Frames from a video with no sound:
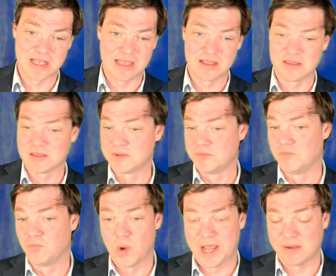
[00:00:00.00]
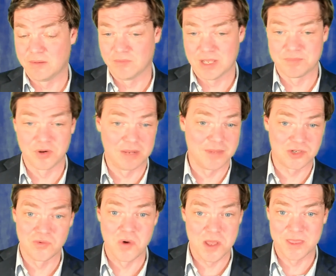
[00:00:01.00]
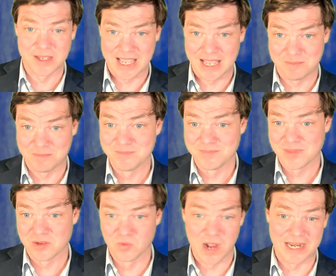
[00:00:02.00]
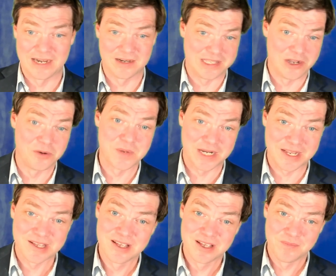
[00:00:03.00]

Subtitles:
and white had pretty much won the game right out of the opening